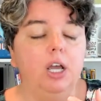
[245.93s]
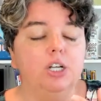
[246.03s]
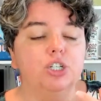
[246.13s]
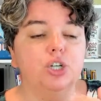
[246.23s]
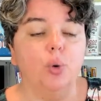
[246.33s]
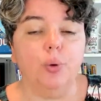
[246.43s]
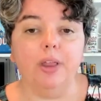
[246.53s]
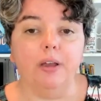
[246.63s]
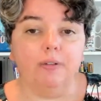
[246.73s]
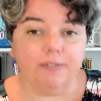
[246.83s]
So when
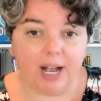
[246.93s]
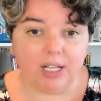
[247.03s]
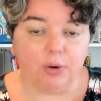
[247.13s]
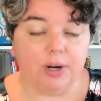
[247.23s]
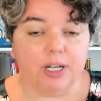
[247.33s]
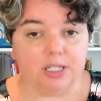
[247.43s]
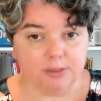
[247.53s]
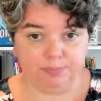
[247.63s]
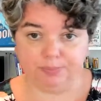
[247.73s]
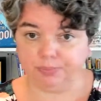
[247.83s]
they follow
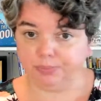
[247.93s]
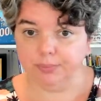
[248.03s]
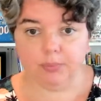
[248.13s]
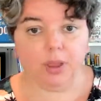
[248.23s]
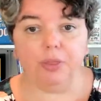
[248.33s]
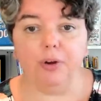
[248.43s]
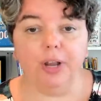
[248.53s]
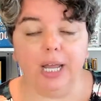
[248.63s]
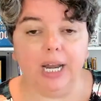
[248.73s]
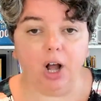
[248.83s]
us, they're
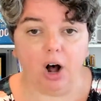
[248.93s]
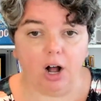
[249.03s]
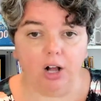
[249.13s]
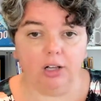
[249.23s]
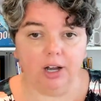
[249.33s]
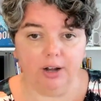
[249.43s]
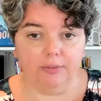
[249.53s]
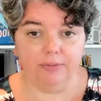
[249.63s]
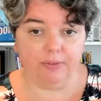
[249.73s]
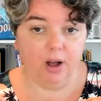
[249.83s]
getting all
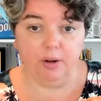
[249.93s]
of